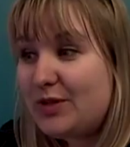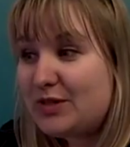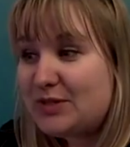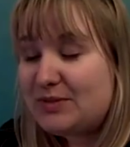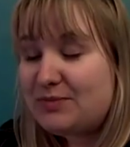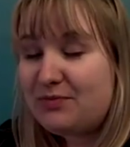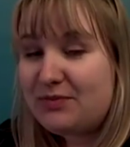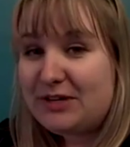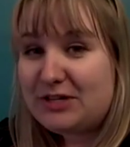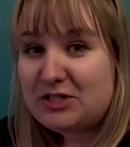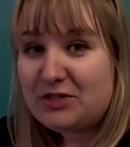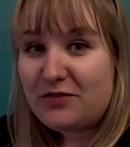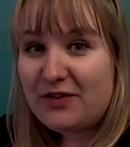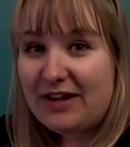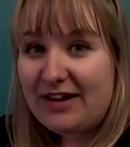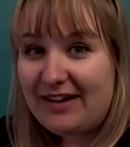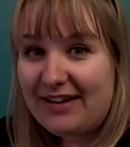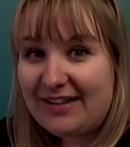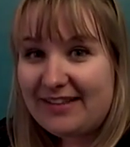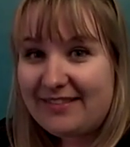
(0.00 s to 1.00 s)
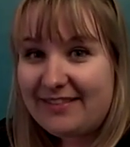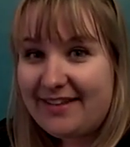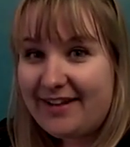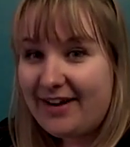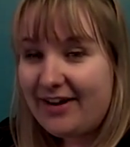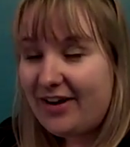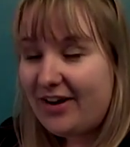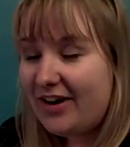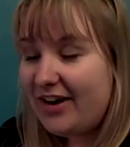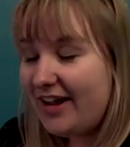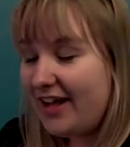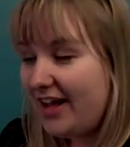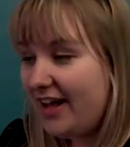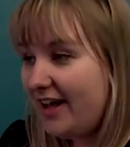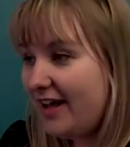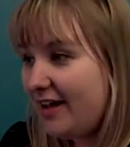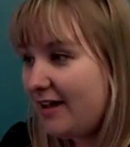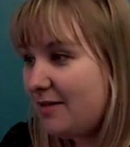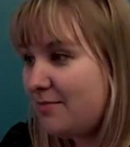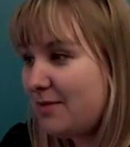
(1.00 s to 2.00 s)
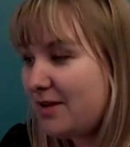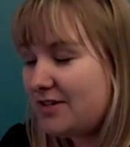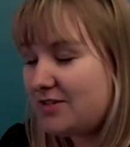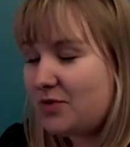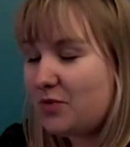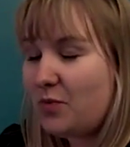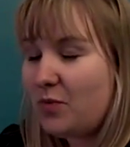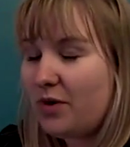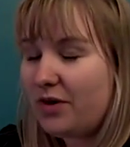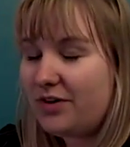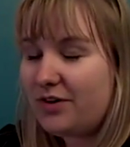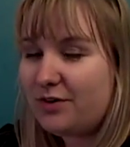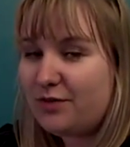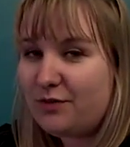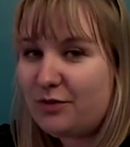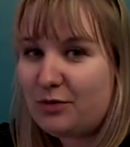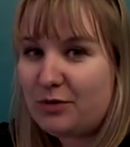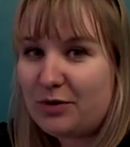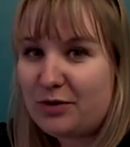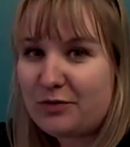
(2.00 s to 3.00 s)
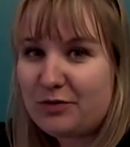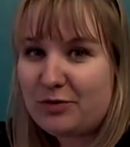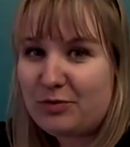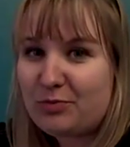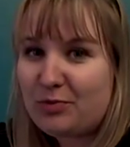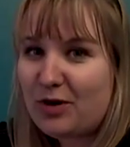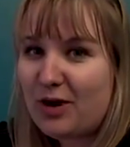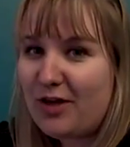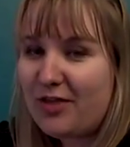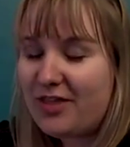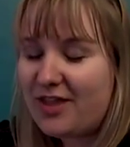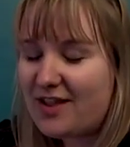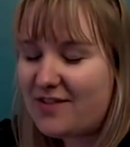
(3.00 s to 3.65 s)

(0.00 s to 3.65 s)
There's some fresh fennel in there. It makes a wonderful, wonderful broth.